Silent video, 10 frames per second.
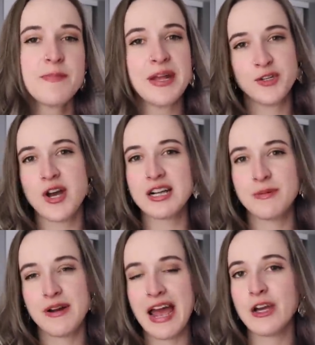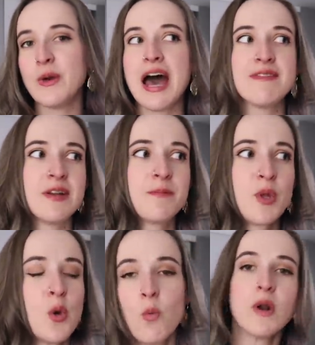And you talked about how you haven't
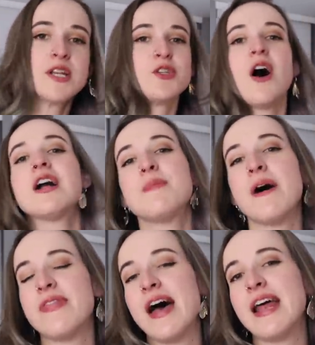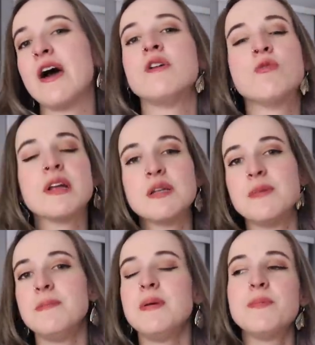wanted to talk about that, how you've wanted to
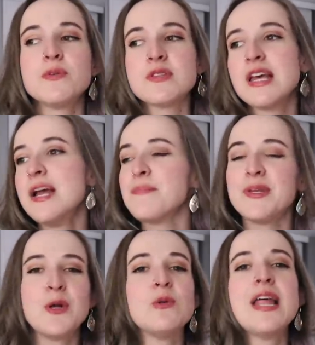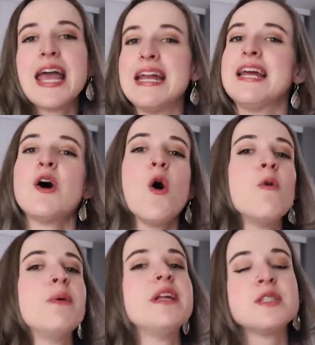be people's, you know, light and
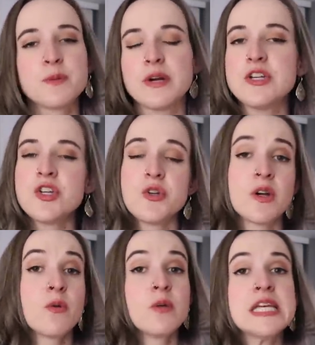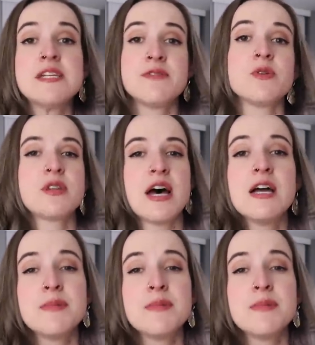hope and inspiration during a really difficult time.